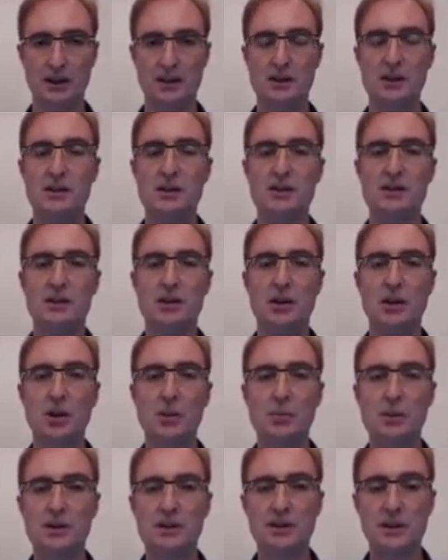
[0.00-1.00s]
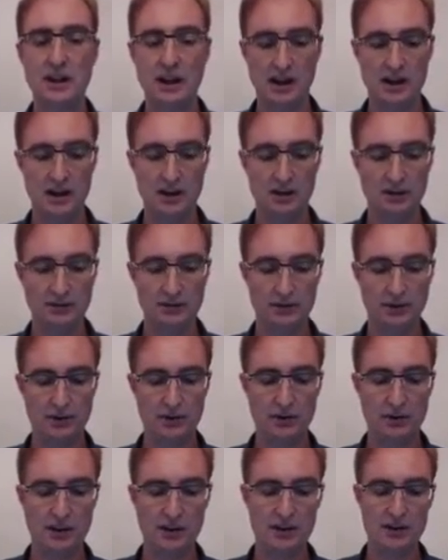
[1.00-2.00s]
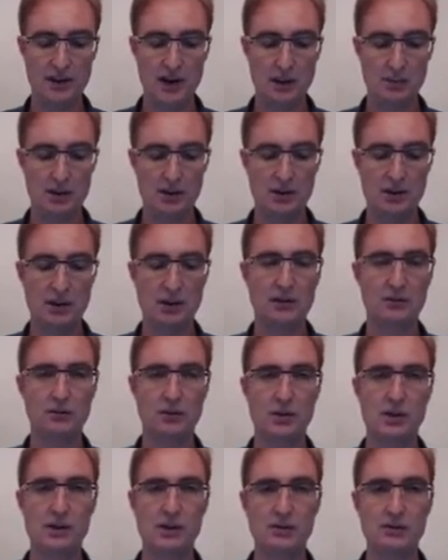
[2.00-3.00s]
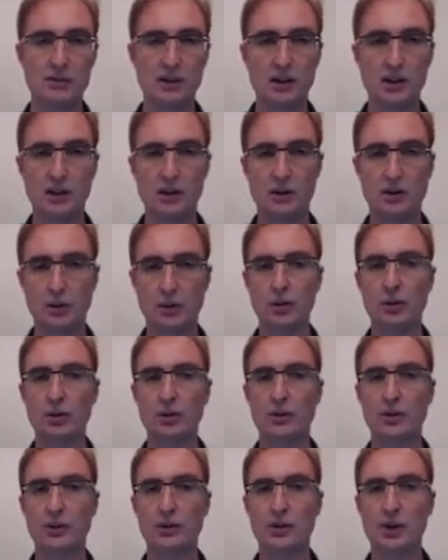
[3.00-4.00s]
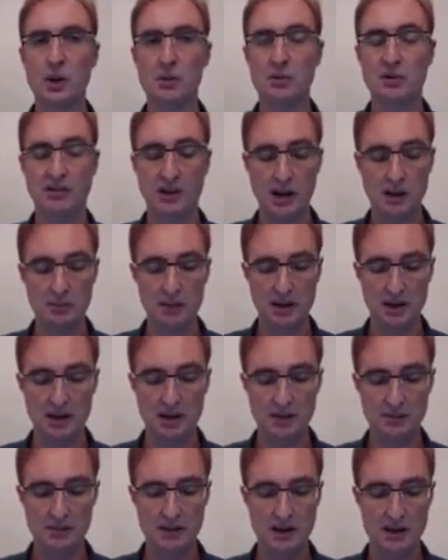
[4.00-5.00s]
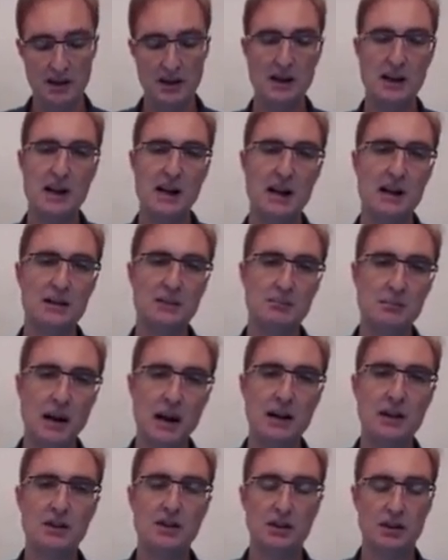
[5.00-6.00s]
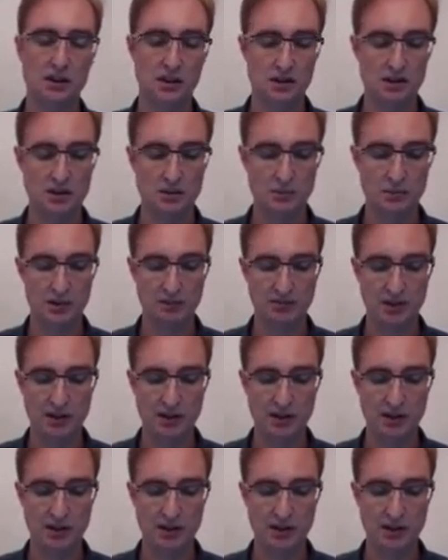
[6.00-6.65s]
This is an open standard for establishing voice and video calls on top of IP and managing them in